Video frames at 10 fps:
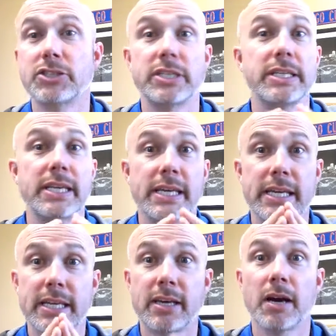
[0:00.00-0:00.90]
And he,
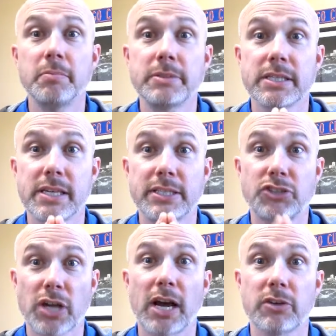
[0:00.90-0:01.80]
he comes as a
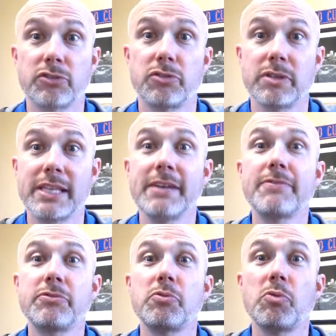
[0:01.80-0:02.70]
child to live
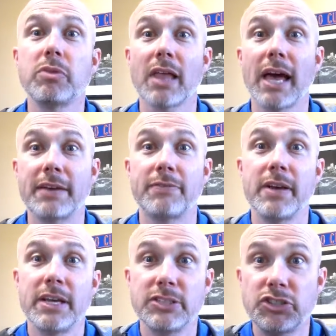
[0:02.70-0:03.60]
through life
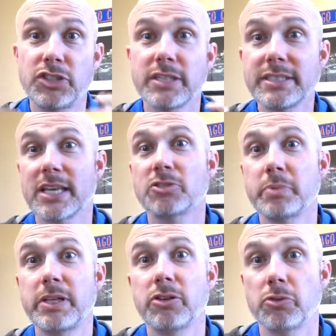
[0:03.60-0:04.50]
just as
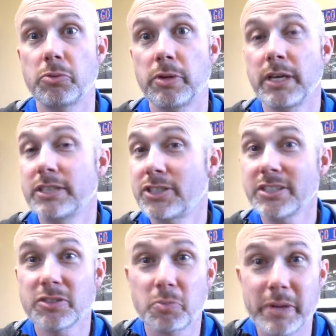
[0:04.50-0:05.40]
we do, just
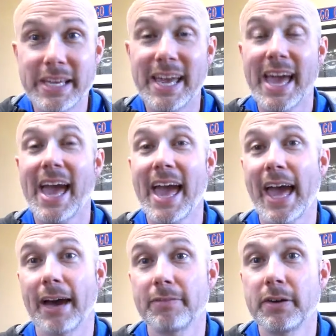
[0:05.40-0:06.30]
as we
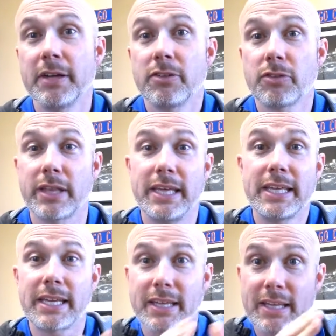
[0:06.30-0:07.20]
have, so that he
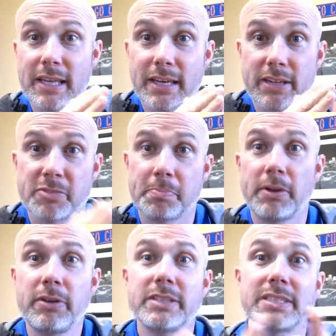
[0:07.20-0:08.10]
can uh,
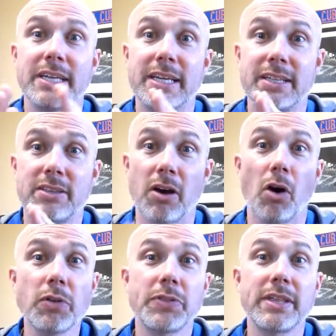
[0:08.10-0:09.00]
experience uh,
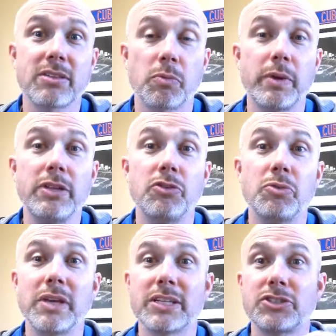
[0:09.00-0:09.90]
all the things that we do,
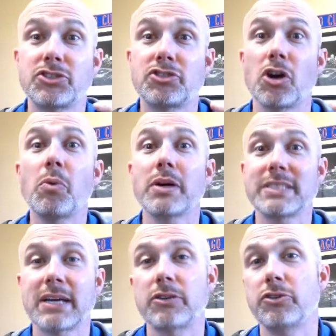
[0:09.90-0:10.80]
yet show us
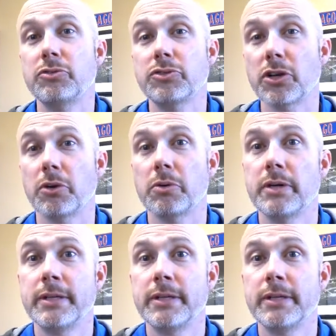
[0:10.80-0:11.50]
how to do so